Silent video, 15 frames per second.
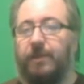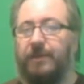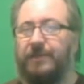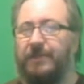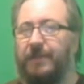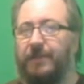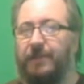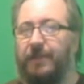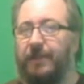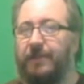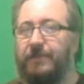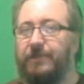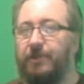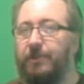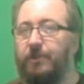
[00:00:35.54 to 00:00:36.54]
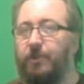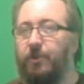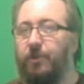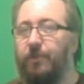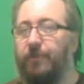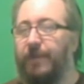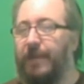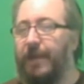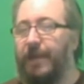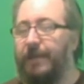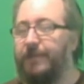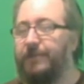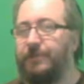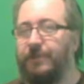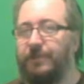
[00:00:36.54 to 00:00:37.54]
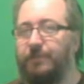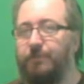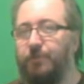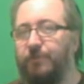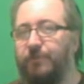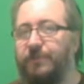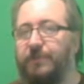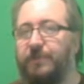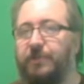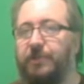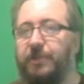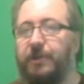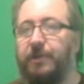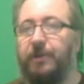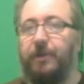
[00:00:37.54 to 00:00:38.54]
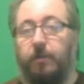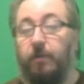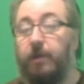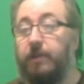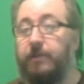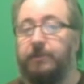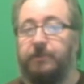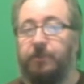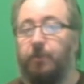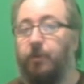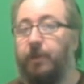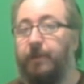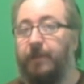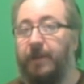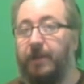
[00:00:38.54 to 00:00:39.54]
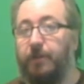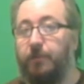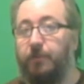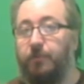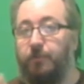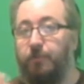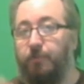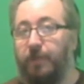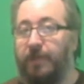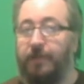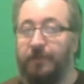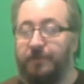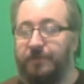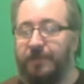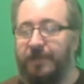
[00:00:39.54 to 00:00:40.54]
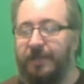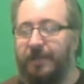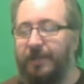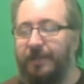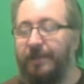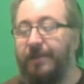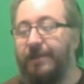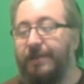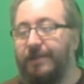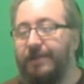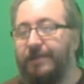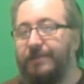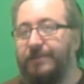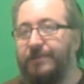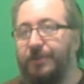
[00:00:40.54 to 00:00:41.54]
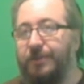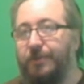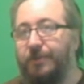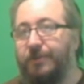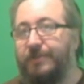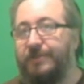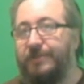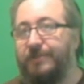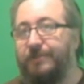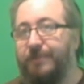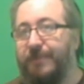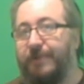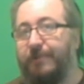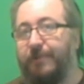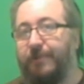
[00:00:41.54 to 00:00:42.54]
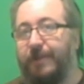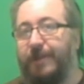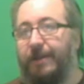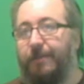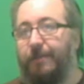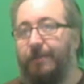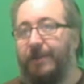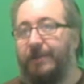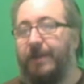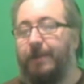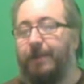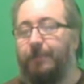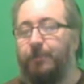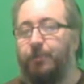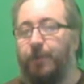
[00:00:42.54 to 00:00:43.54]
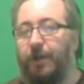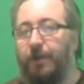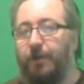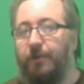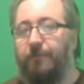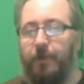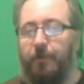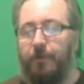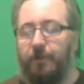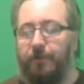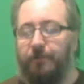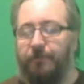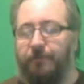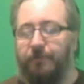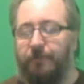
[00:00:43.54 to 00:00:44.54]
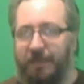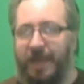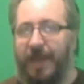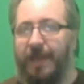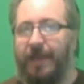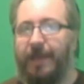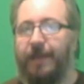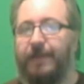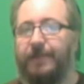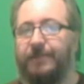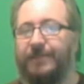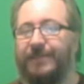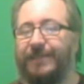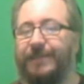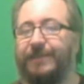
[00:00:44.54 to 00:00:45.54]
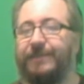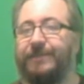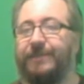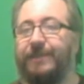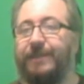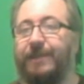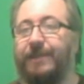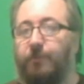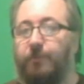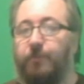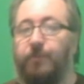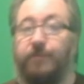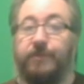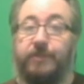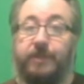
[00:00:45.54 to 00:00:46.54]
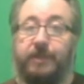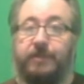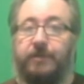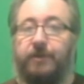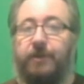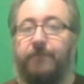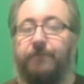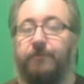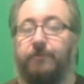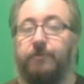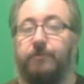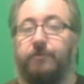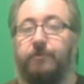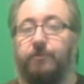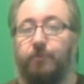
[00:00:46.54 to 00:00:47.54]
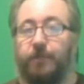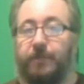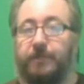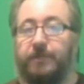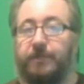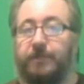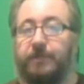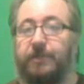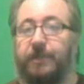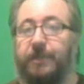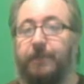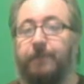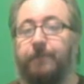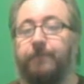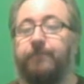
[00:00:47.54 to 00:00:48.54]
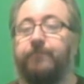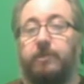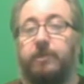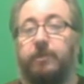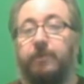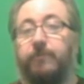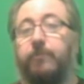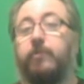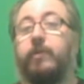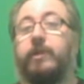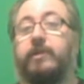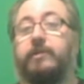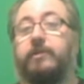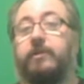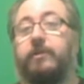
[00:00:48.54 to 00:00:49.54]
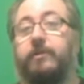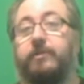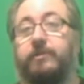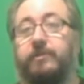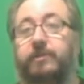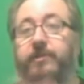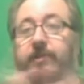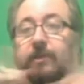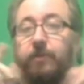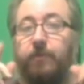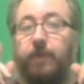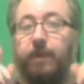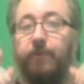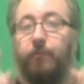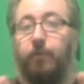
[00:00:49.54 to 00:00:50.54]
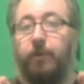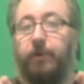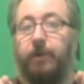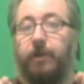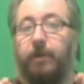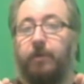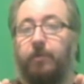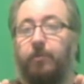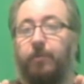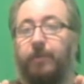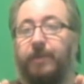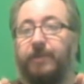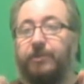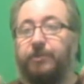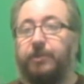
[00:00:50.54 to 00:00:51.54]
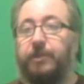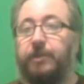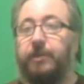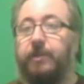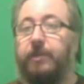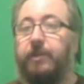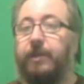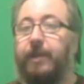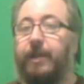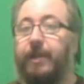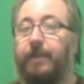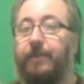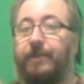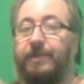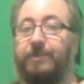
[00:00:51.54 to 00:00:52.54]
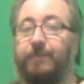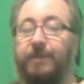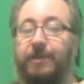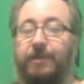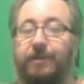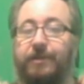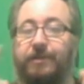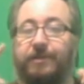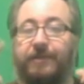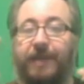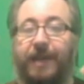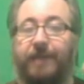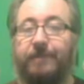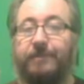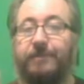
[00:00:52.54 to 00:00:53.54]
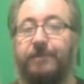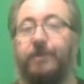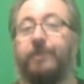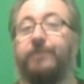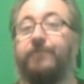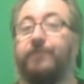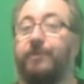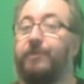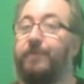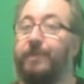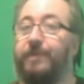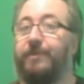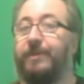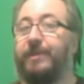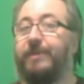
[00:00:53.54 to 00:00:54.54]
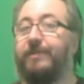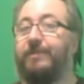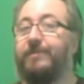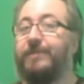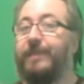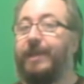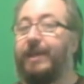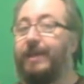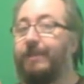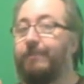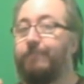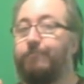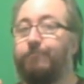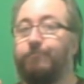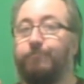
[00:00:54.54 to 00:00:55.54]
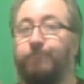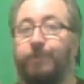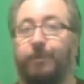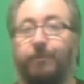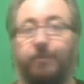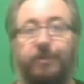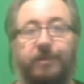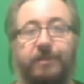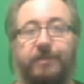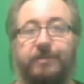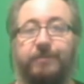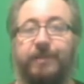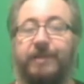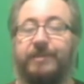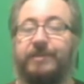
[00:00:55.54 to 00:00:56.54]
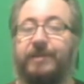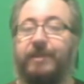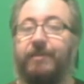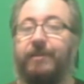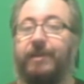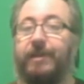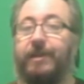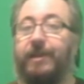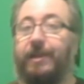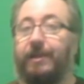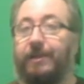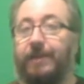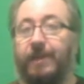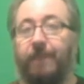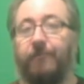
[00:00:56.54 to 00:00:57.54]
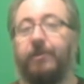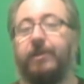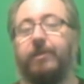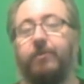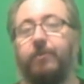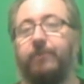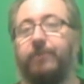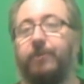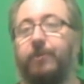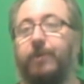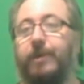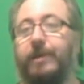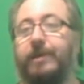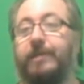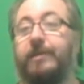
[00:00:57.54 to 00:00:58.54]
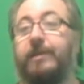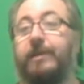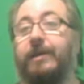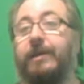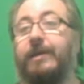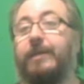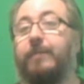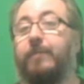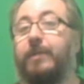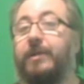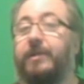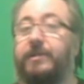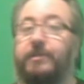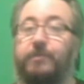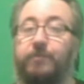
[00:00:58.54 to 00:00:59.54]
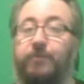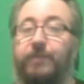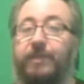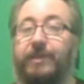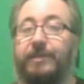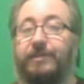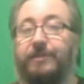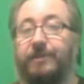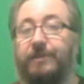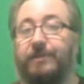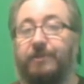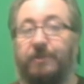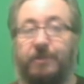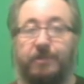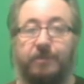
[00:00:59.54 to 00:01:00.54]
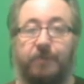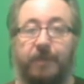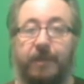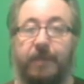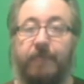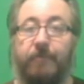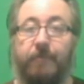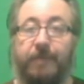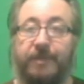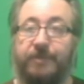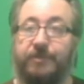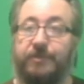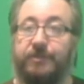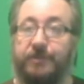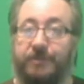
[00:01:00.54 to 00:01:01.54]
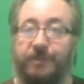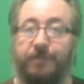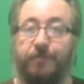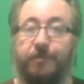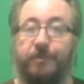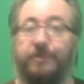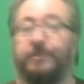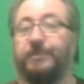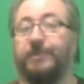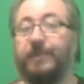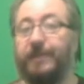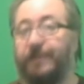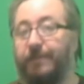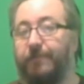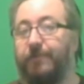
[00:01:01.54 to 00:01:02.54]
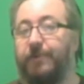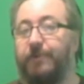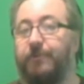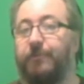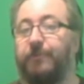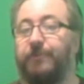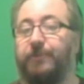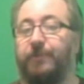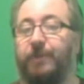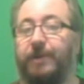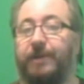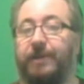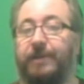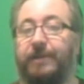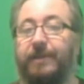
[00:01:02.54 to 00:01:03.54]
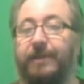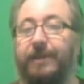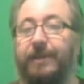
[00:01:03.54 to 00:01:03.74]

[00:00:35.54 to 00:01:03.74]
because I think I saw a total of like 86 movies this year, or at least according to my YouTube playlist I did. So this is me narrowing down my top 12 out of that 86 for the movies I saw for 2016. So before we get started on this list, I do have one honorable mention, and that's because I saw the film in theaters and completely spaced out on it and never did a review on it. But it is a movie that I saw, so I just want to give it mention somewhere since I never did the review on it.